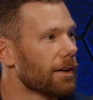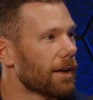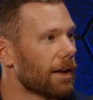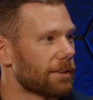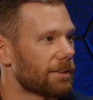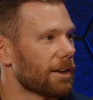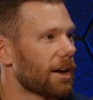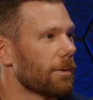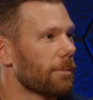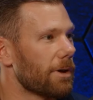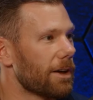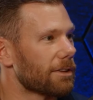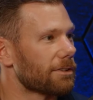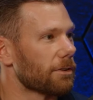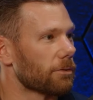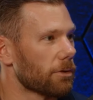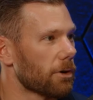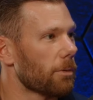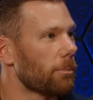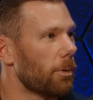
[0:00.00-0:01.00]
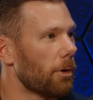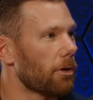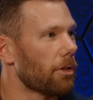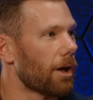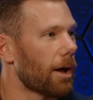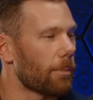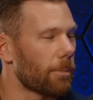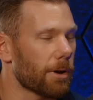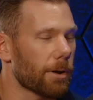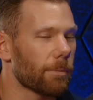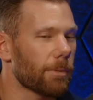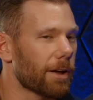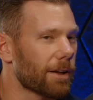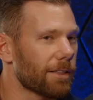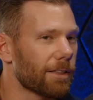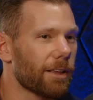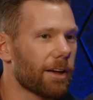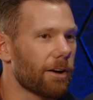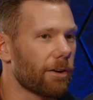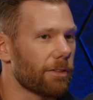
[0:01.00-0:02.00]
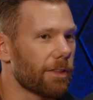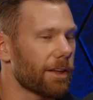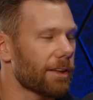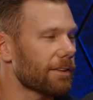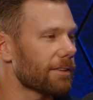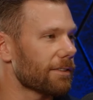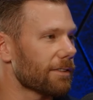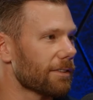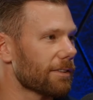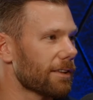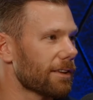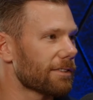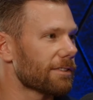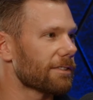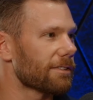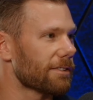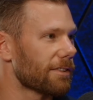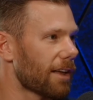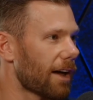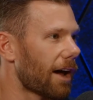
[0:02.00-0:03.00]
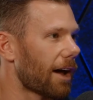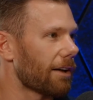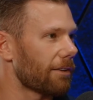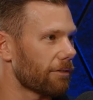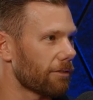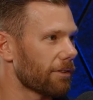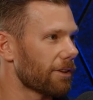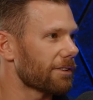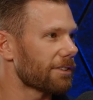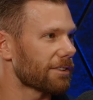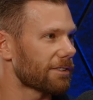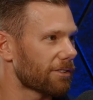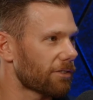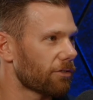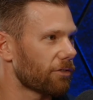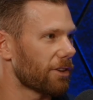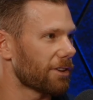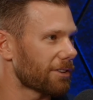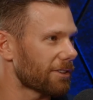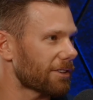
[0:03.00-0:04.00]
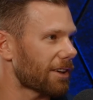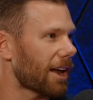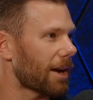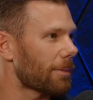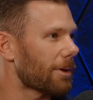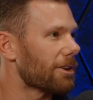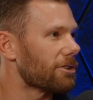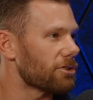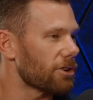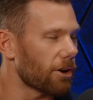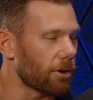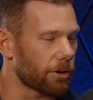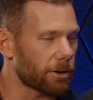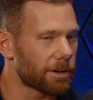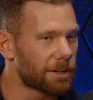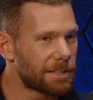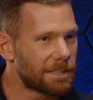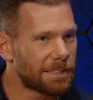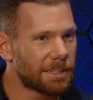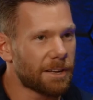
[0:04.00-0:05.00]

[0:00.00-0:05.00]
and telling me it's a real pull-up, and I'm like, no, this is not. This has got to be a joke.